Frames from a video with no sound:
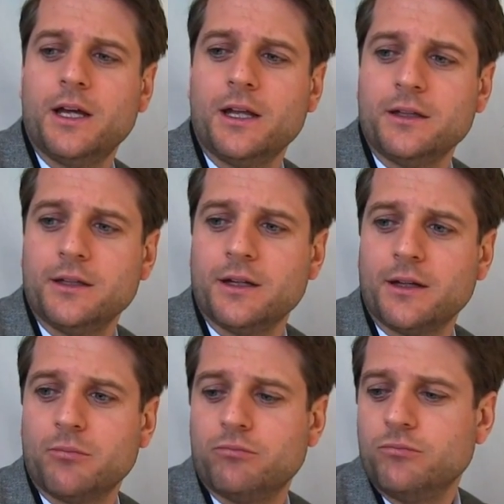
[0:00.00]
and
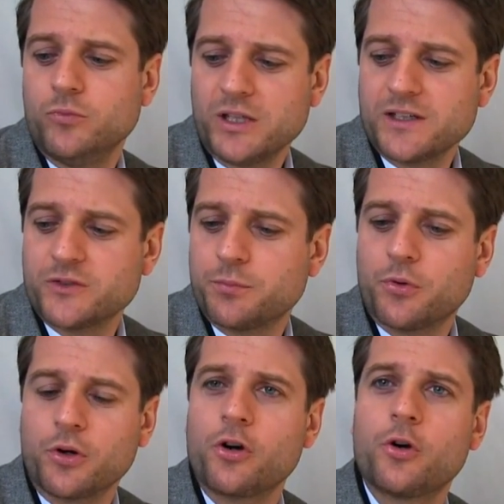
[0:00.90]
uh, we can
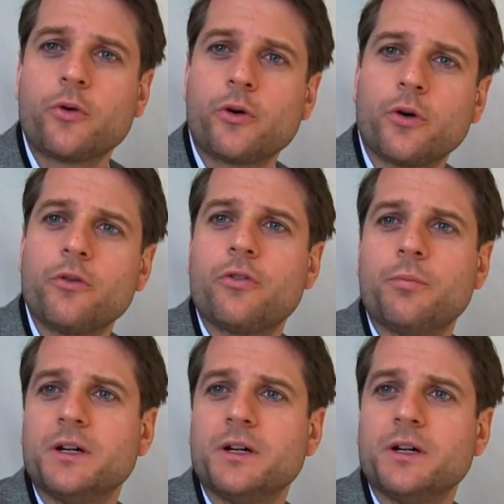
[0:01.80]
support our own growth.